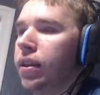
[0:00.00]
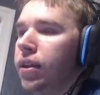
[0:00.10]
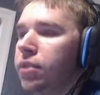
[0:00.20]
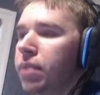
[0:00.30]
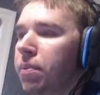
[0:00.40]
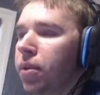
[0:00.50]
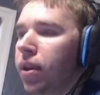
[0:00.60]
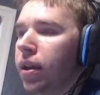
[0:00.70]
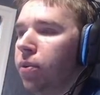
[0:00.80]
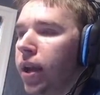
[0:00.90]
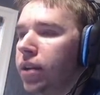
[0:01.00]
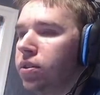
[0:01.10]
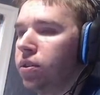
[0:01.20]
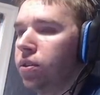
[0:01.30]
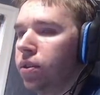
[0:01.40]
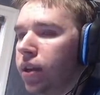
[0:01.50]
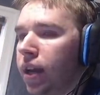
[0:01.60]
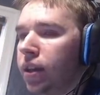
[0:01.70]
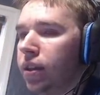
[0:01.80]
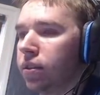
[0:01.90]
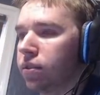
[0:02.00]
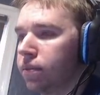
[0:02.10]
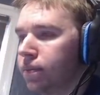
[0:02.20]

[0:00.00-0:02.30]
These people are like way too into this.